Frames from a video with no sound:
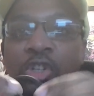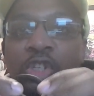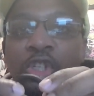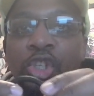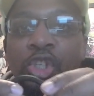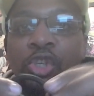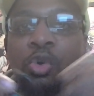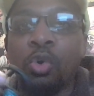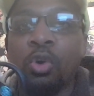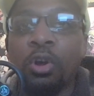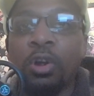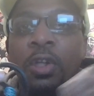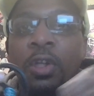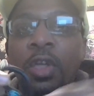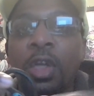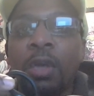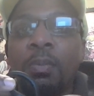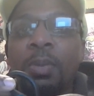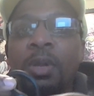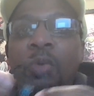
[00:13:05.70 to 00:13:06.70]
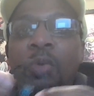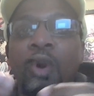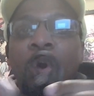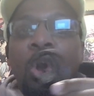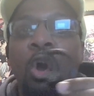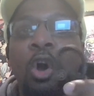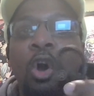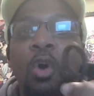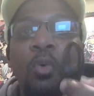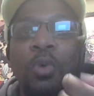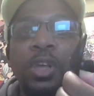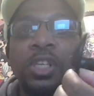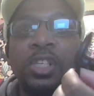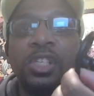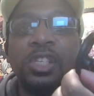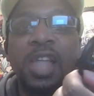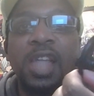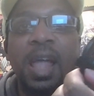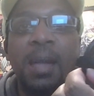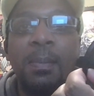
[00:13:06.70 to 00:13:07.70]
sure, but it will always
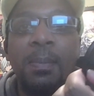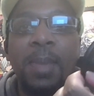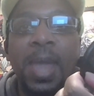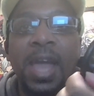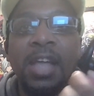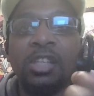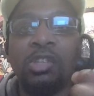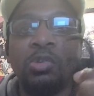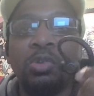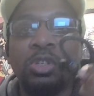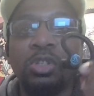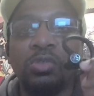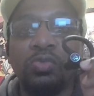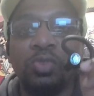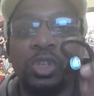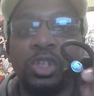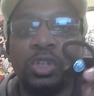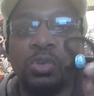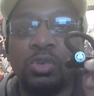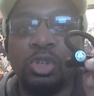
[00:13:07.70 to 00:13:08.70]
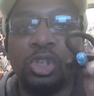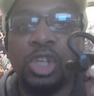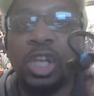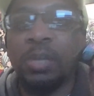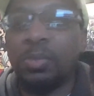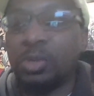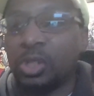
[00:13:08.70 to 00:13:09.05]
snap back to its original shape.